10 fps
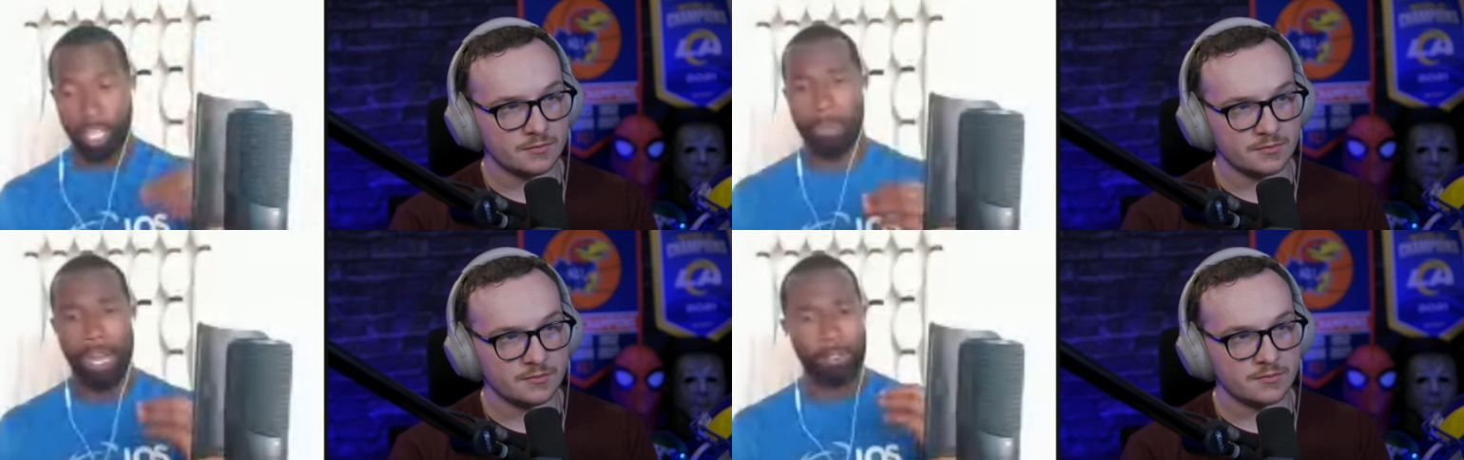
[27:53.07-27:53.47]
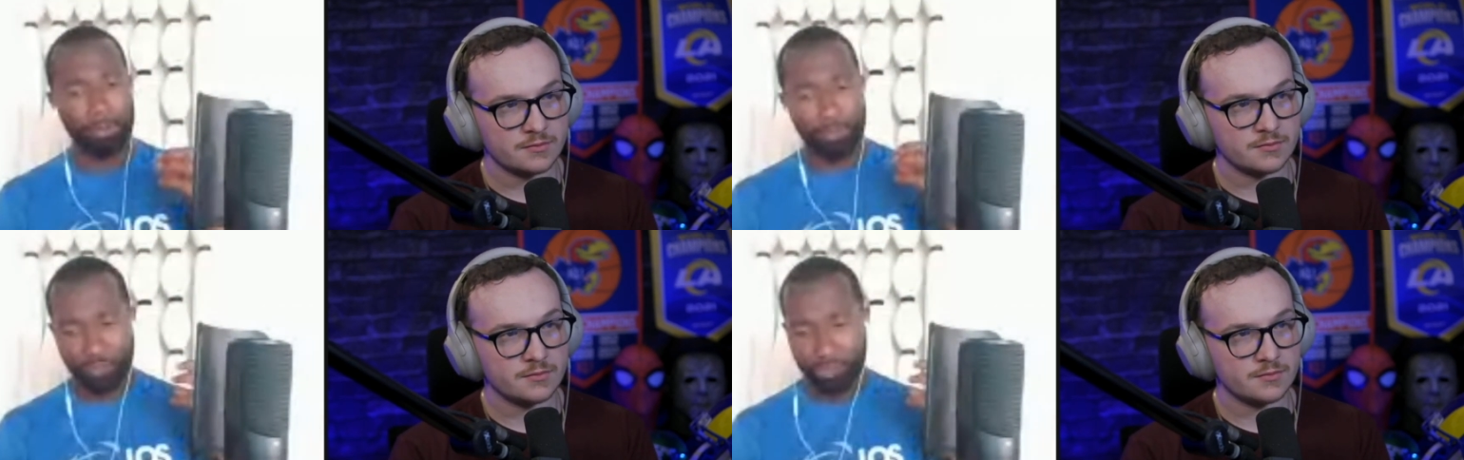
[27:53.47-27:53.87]
Speaker 1: Think
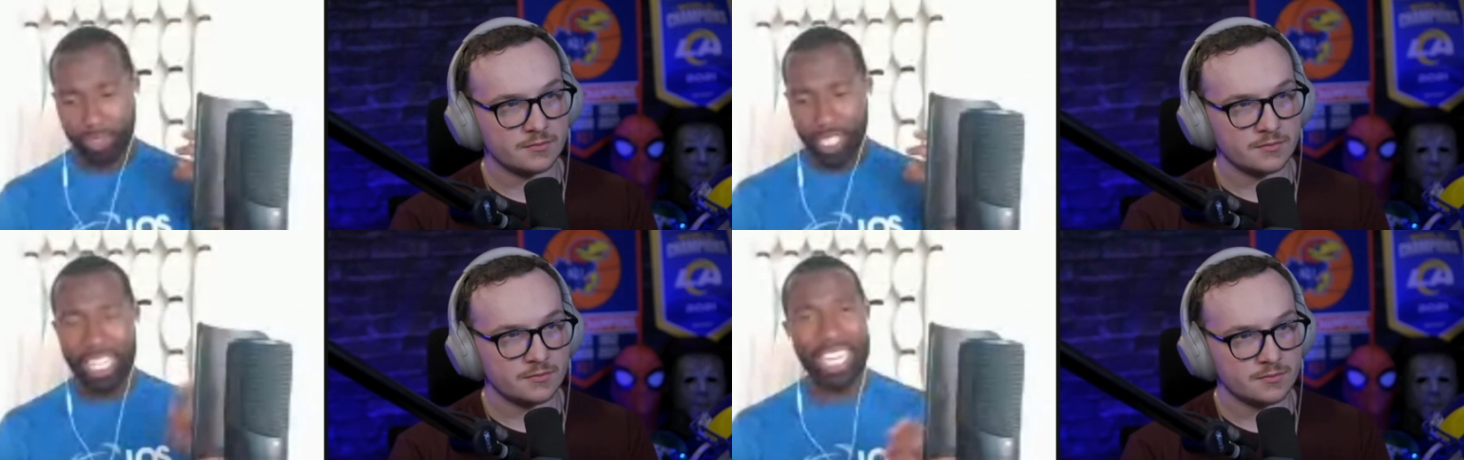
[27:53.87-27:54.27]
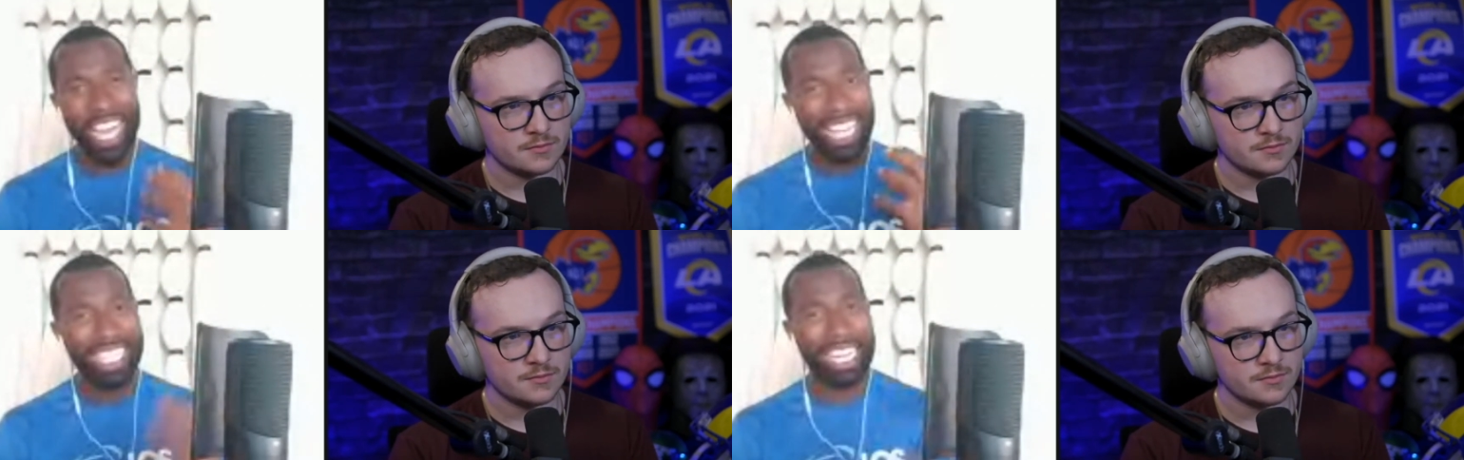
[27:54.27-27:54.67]
about
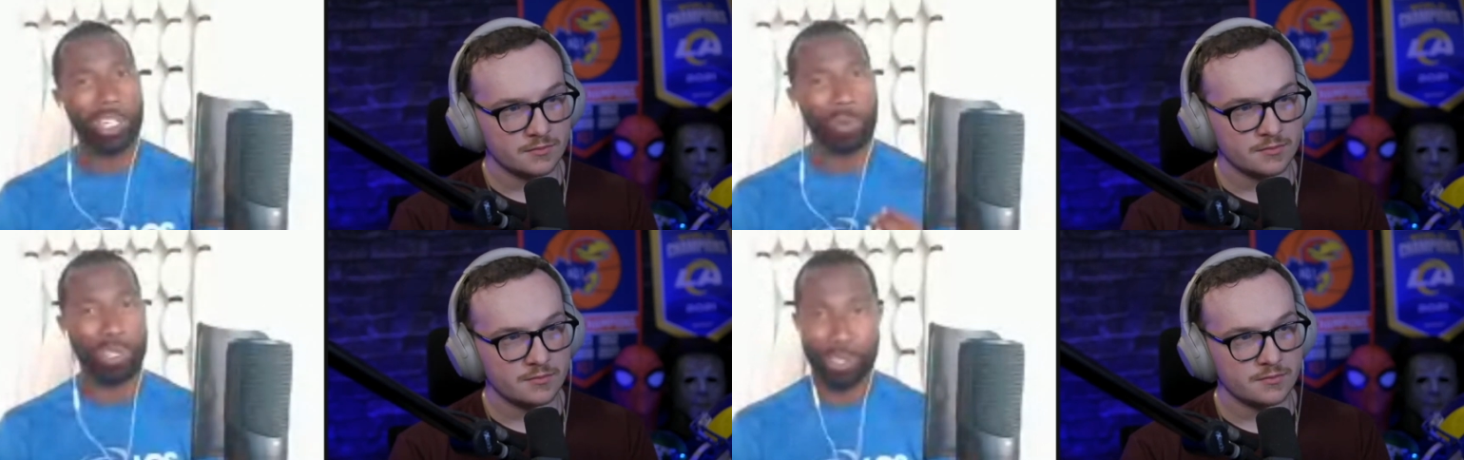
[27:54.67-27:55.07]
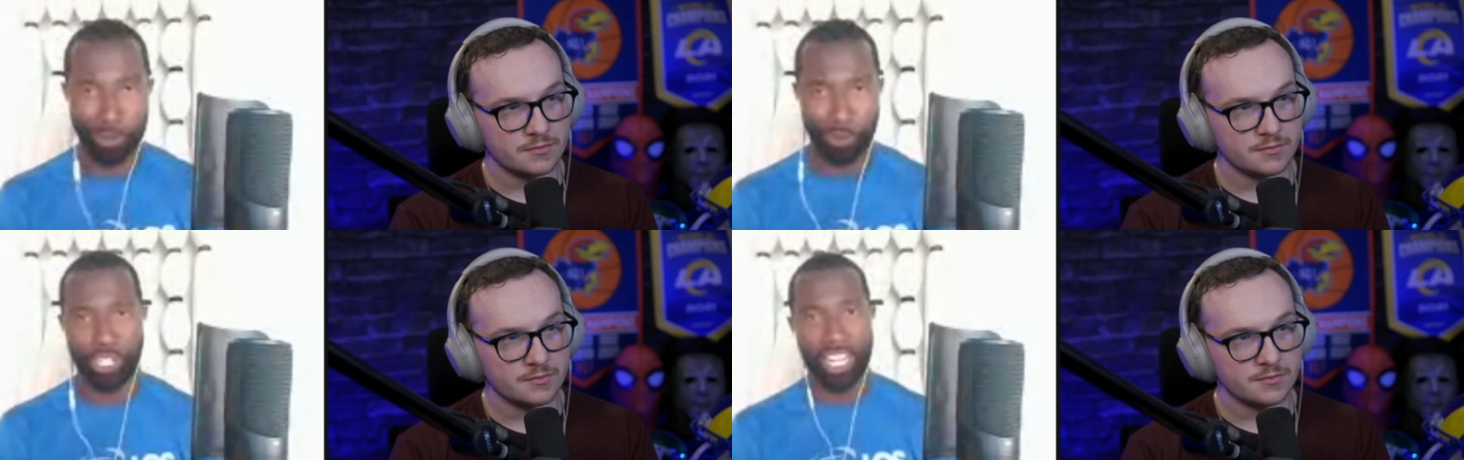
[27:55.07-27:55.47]
he has that
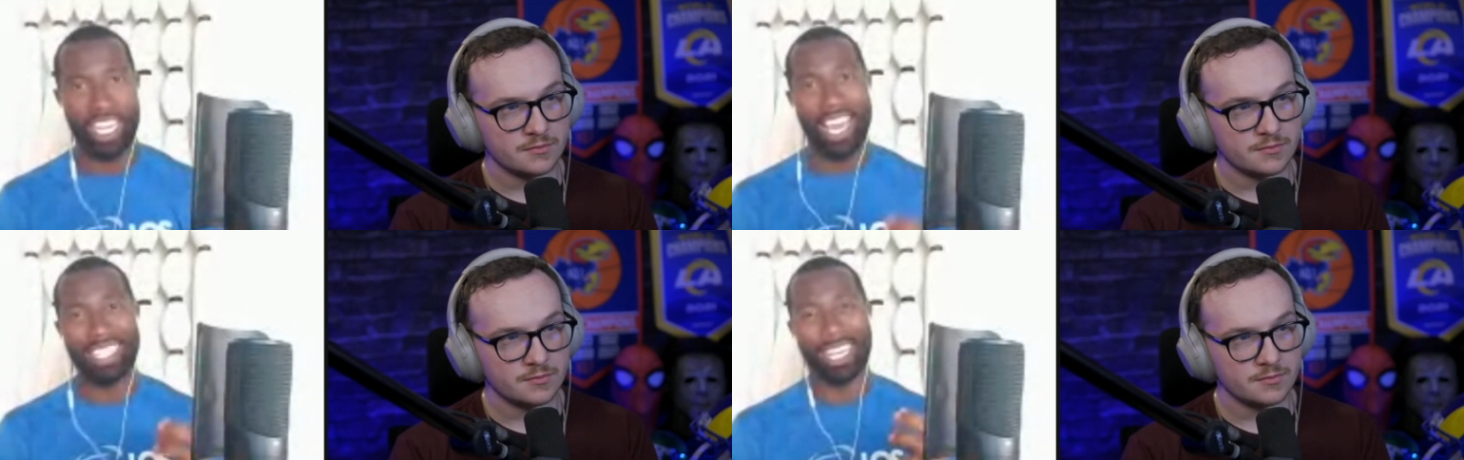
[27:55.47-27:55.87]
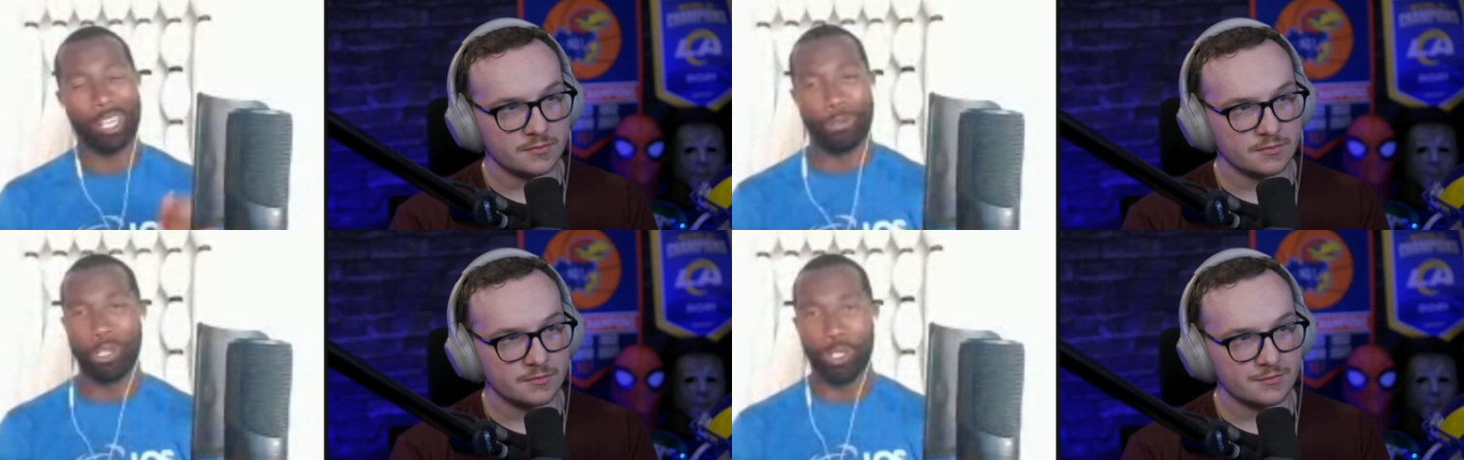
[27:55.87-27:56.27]
grizzle, Jake. He
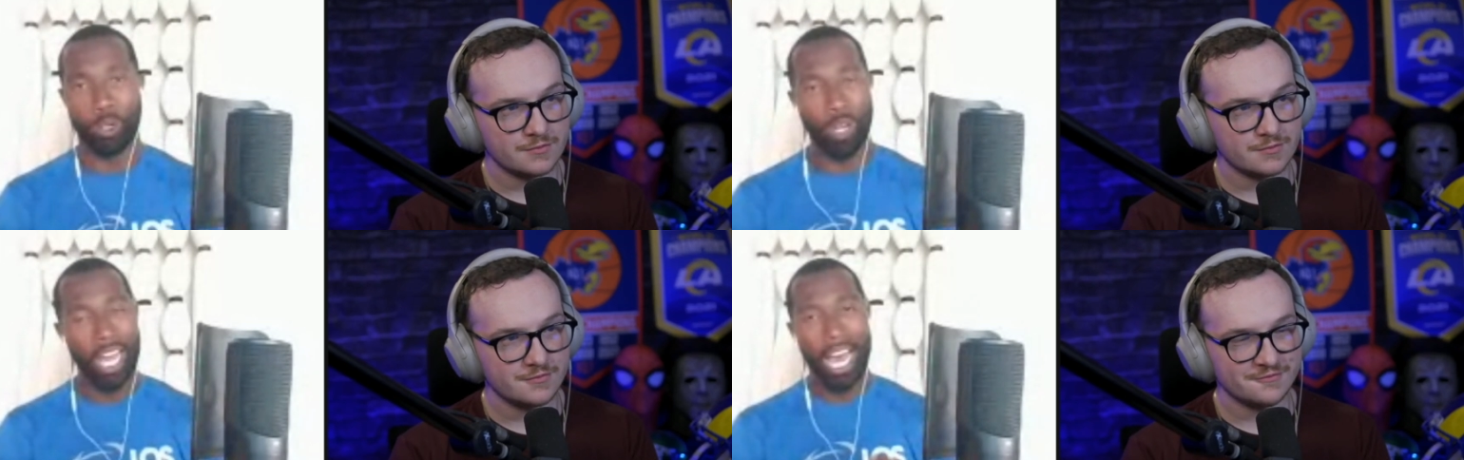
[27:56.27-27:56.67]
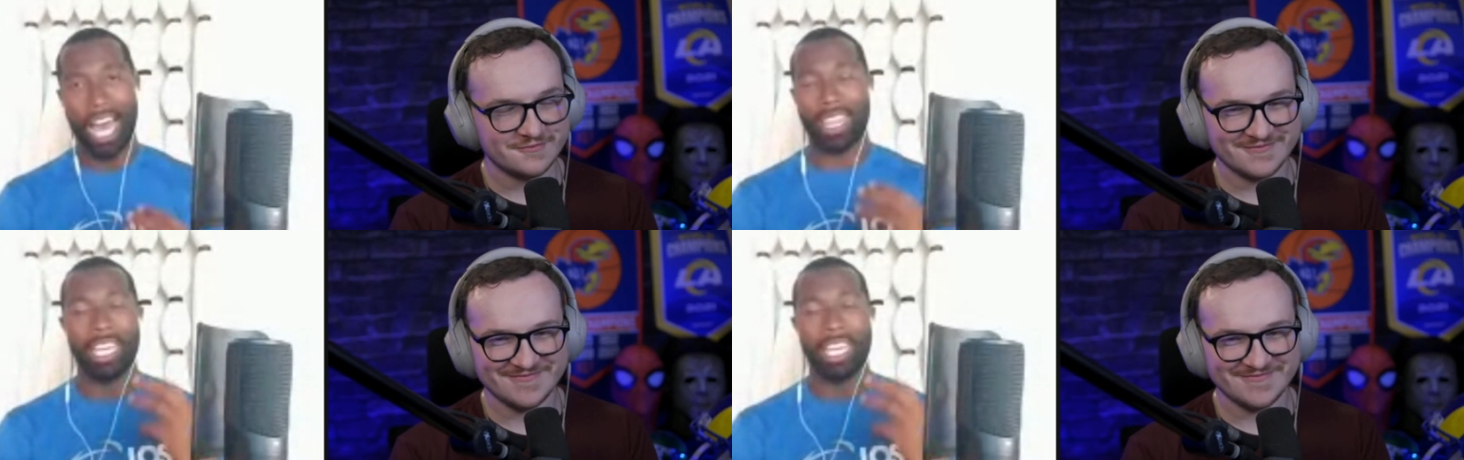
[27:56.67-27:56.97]
has that grizzle.